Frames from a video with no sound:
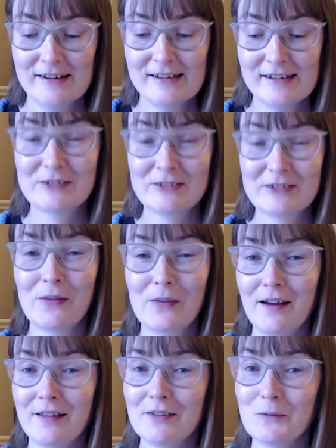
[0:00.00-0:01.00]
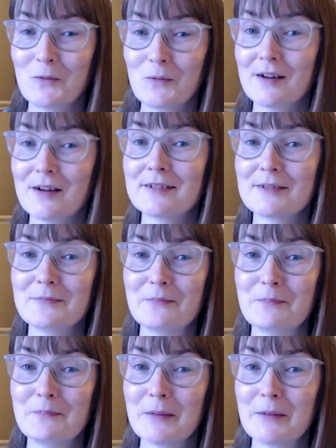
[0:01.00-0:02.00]
So they had the worst
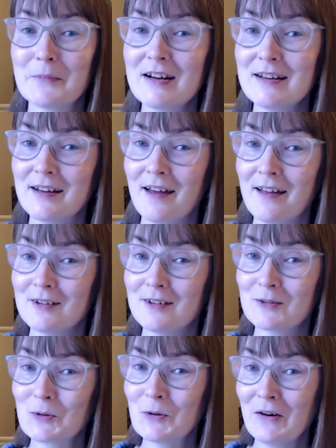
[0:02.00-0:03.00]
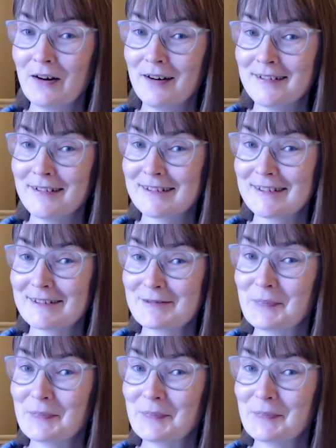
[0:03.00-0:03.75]
memory test scores,